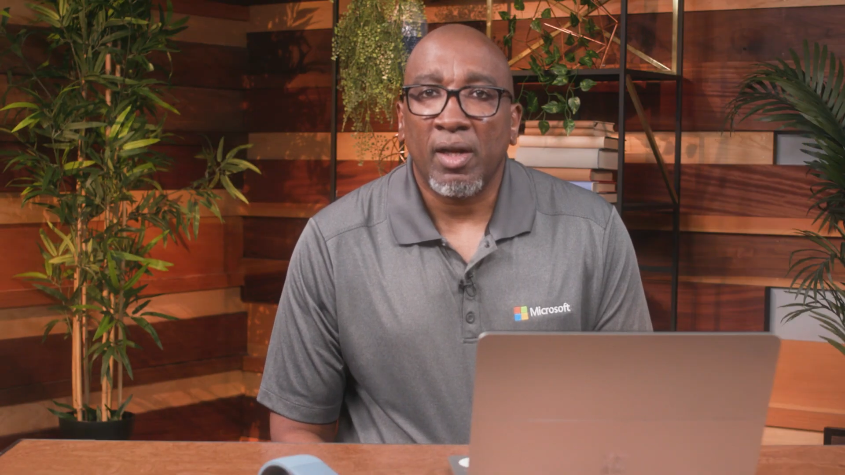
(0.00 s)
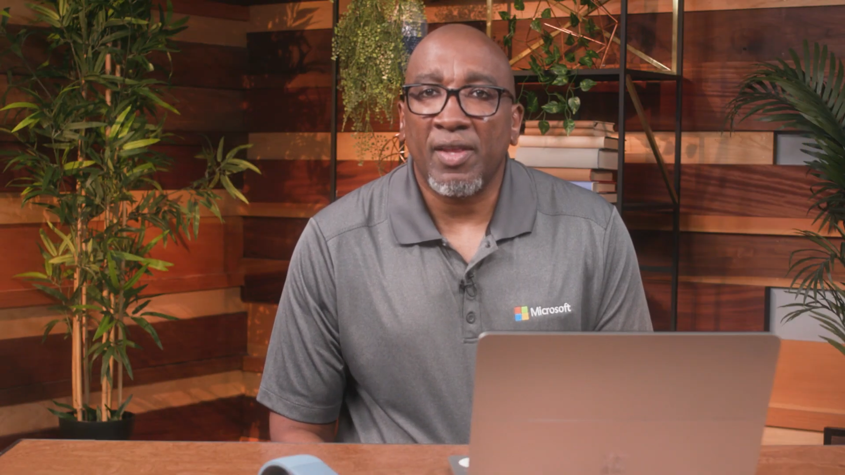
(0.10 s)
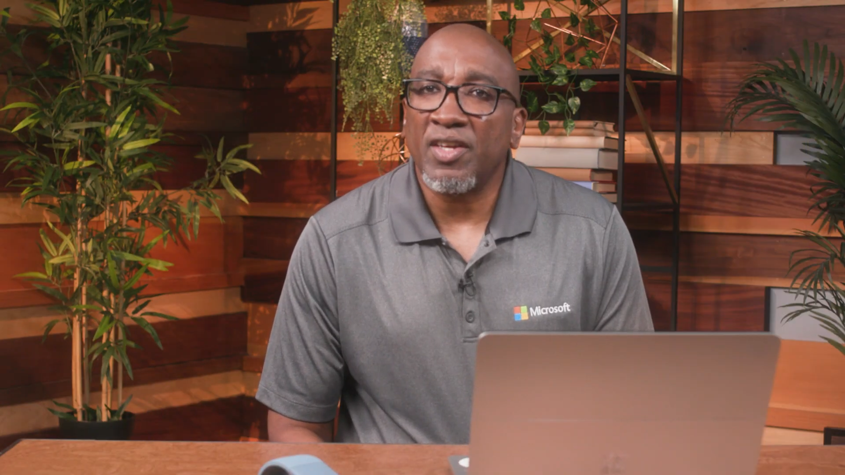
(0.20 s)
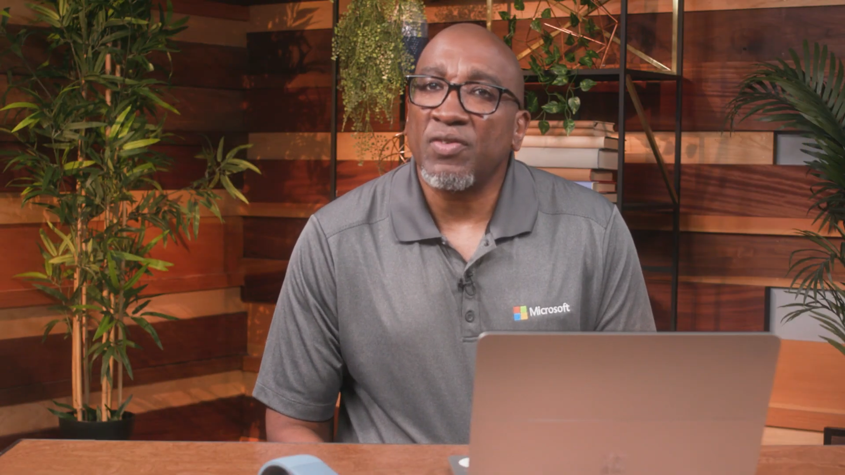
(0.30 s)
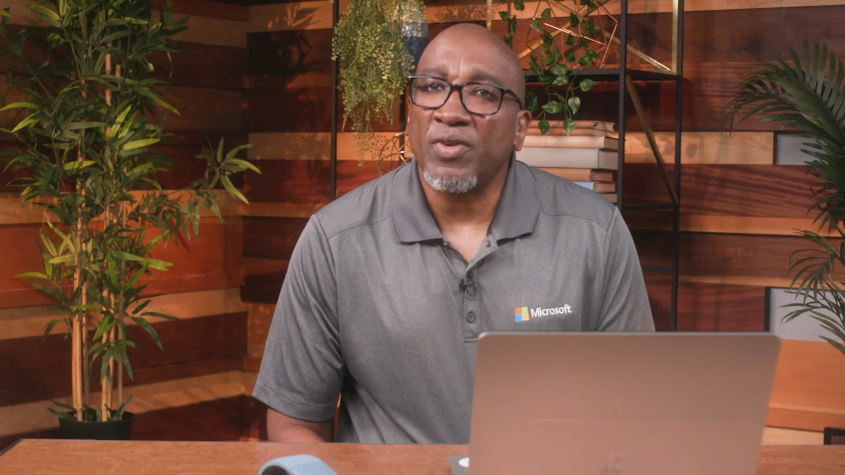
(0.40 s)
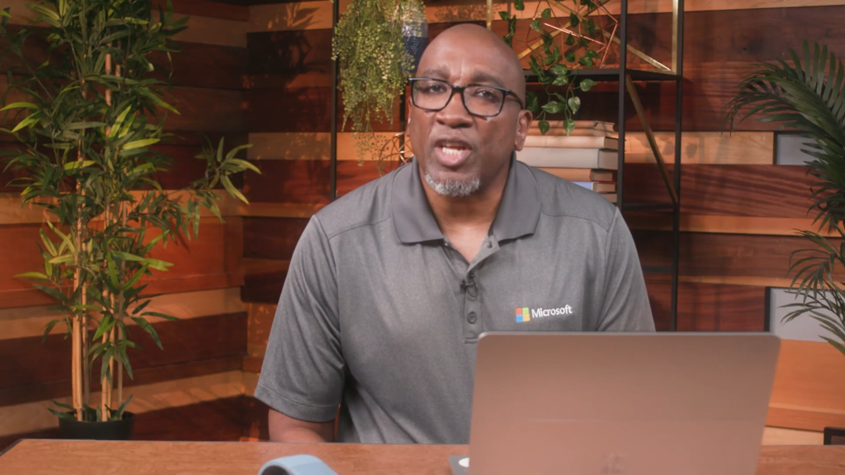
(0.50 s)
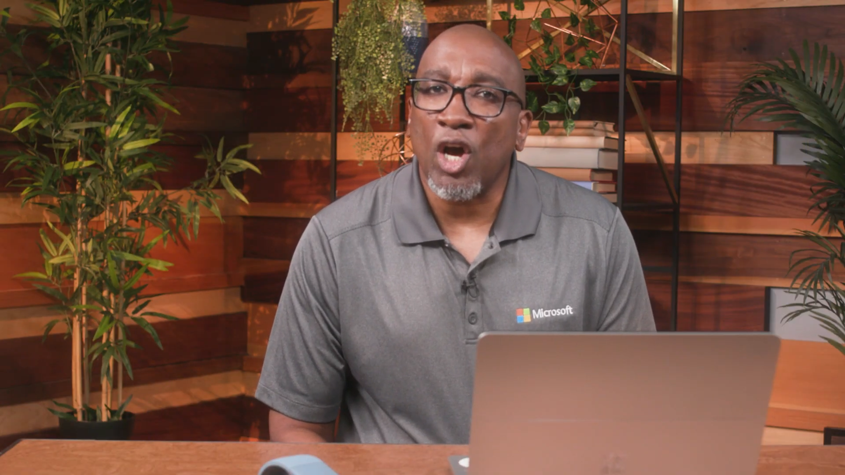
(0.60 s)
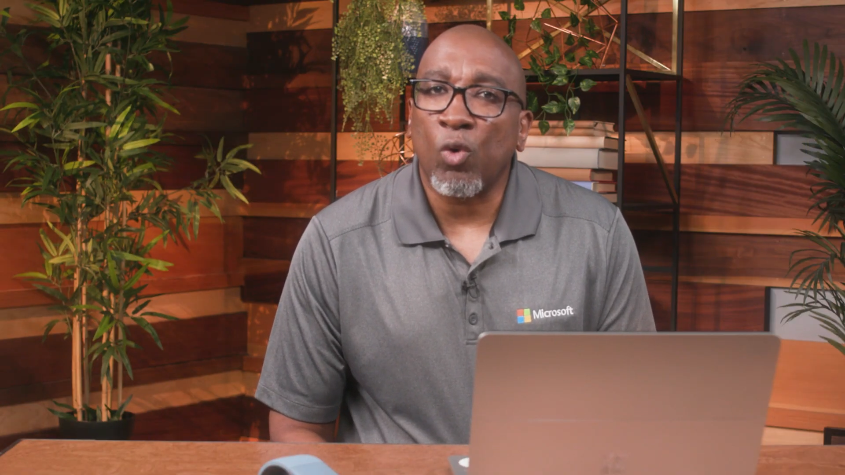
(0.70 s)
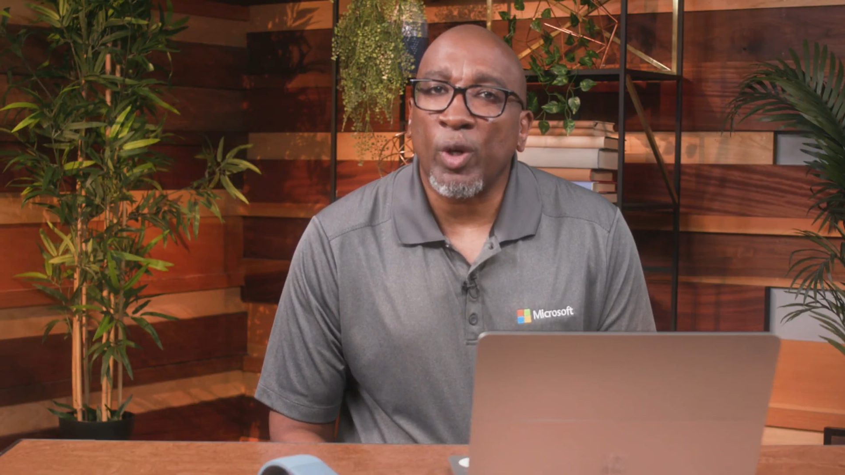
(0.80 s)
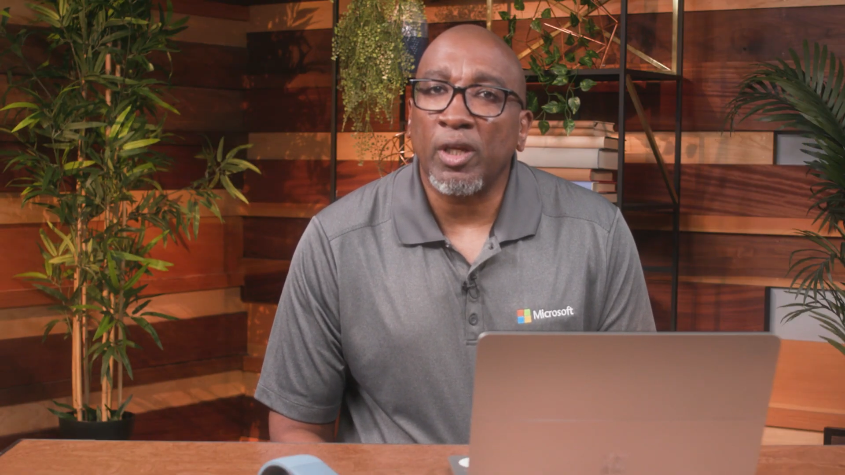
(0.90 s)
In this
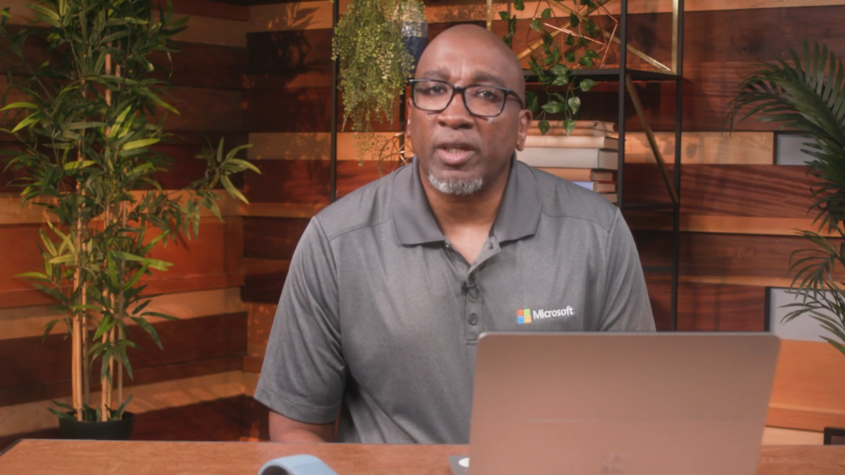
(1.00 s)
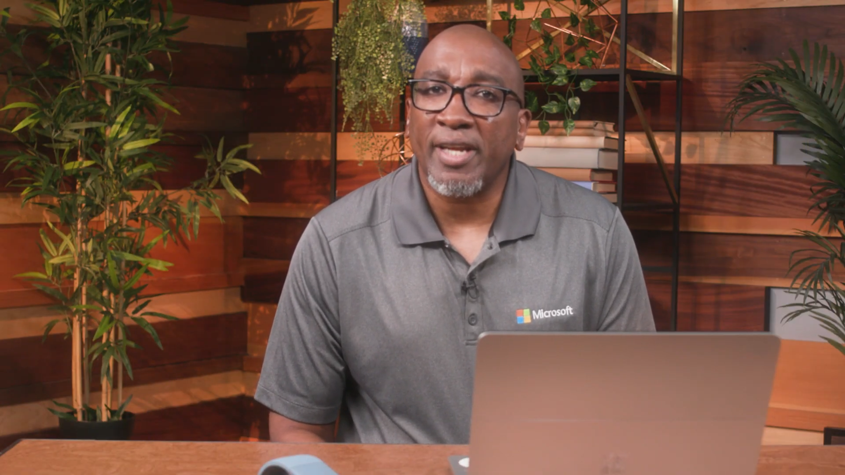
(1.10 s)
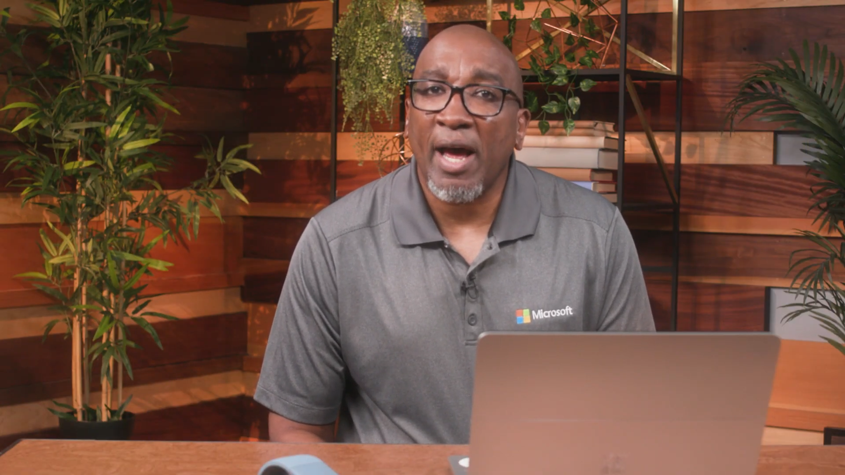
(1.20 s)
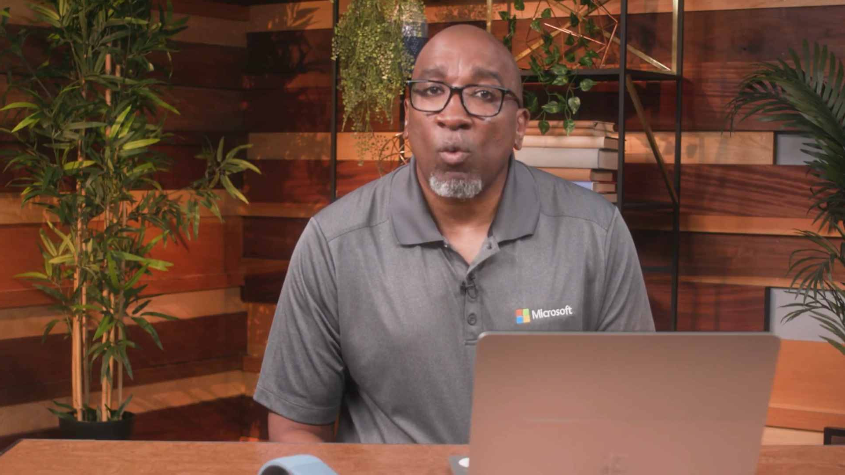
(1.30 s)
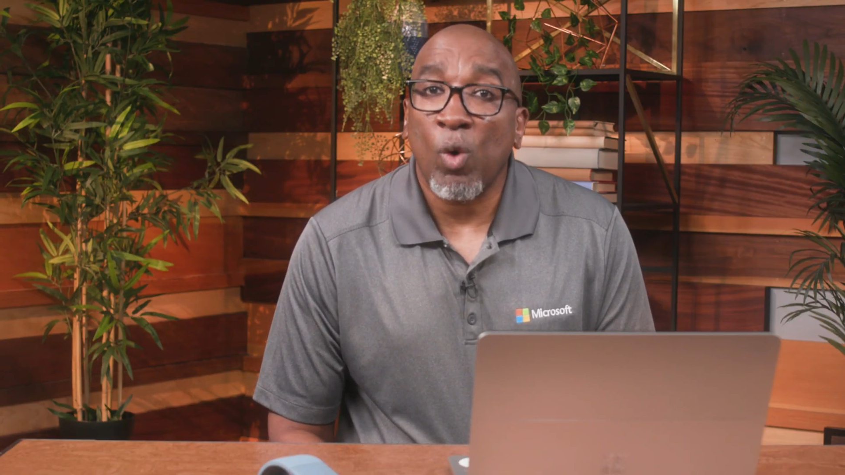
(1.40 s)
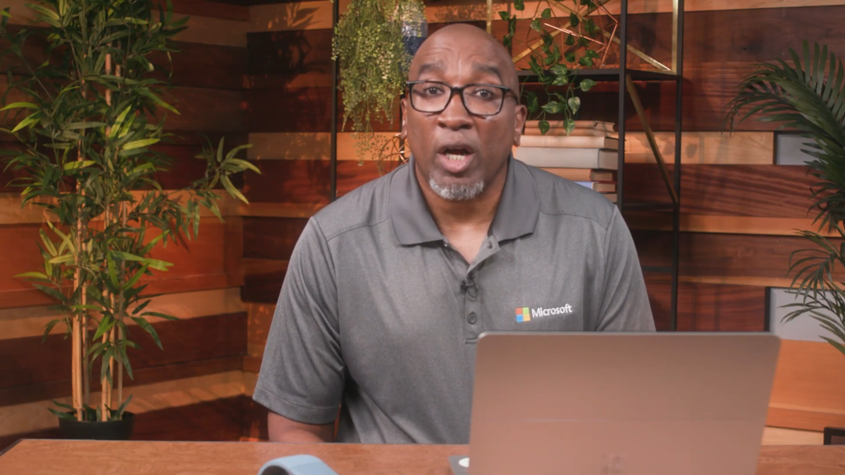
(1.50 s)
video, we looked at